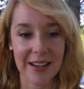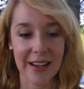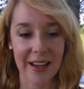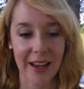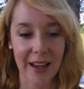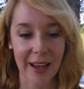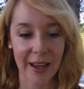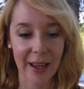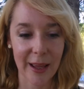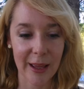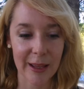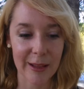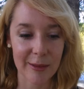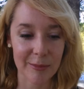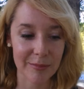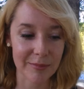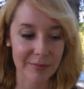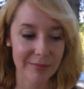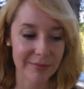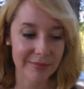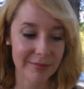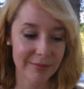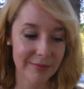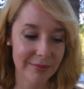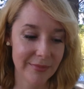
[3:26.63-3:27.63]
I am,
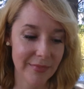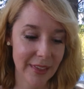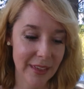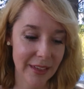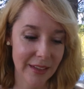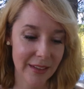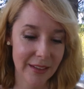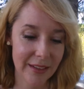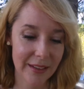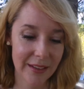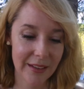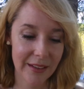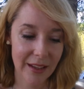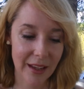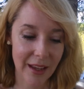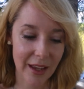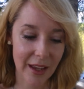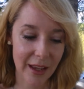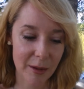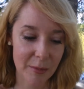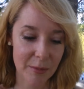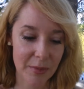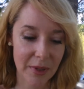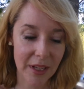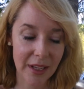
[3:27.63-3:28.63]

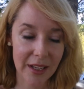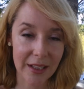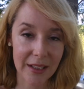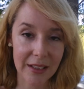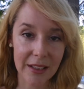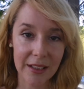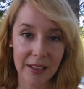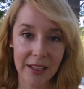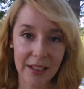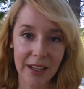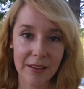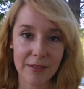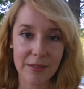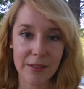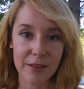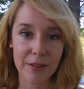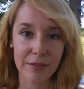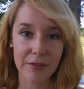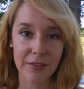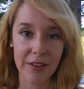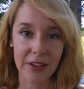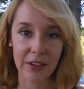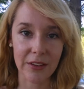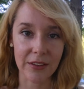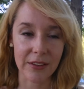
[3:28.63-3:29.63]
I am like a lily of the
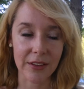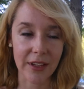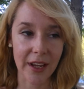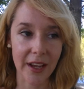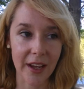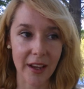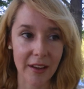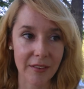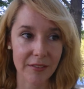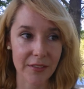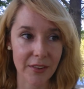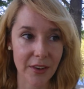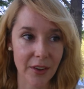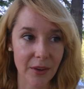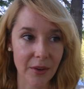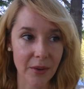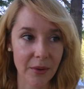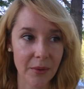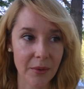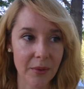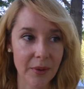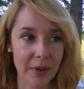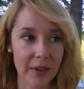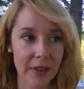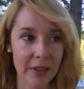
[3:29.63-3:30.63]
field. I have
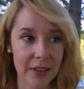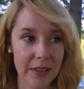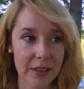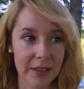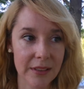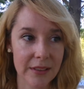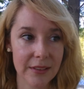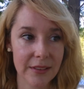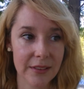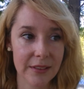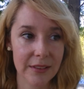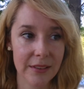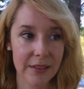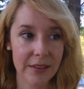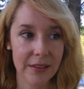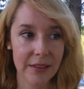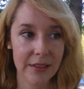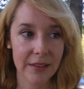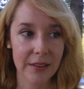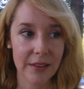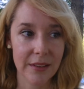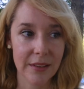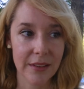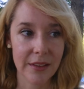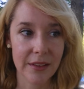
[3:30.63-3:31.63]
no,
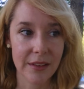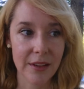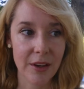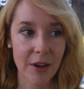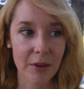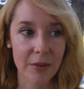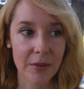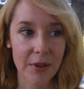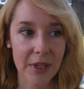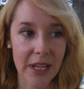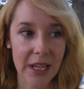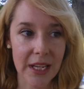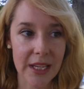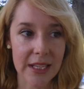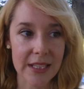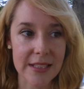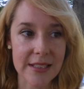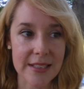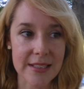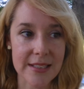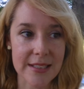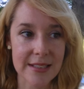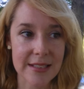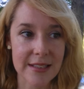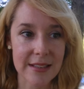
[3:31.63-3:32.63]
no
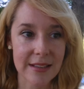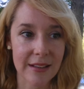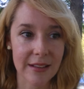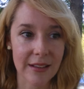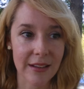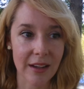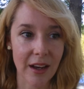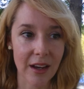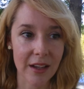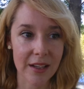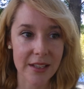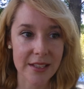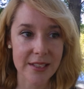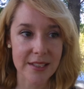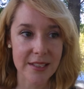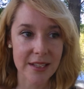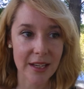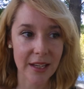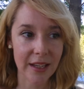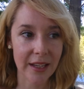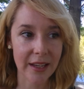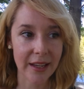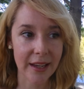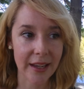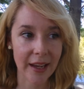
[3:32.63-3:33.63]
needs. God is
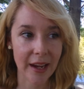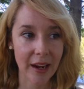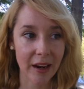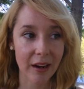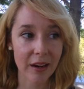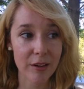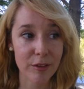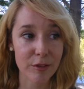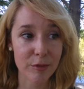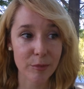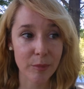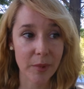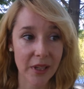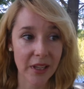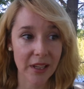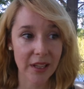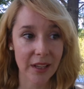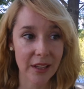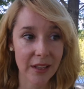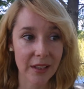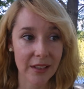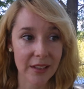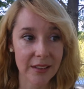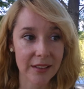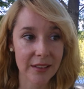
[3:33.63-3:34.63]
taking care of
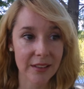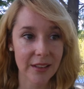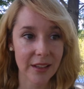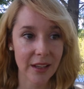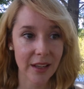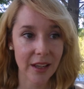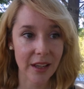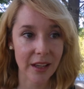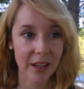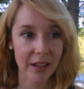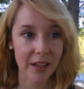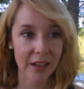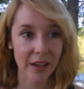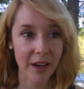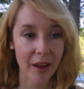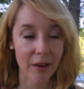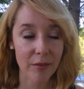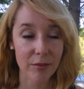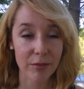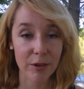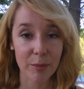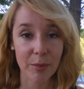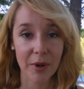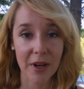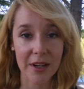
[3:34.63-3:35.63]
me in
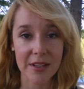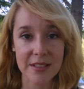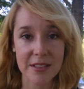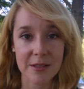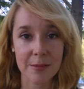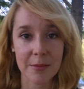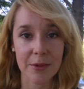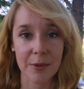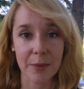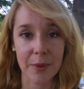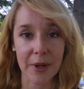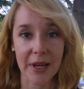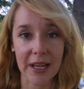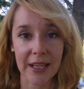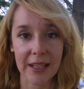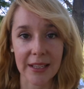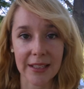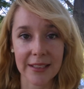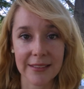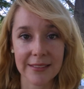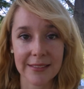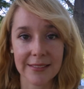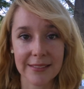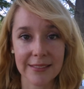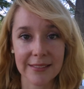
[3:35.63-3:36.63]
every possible way.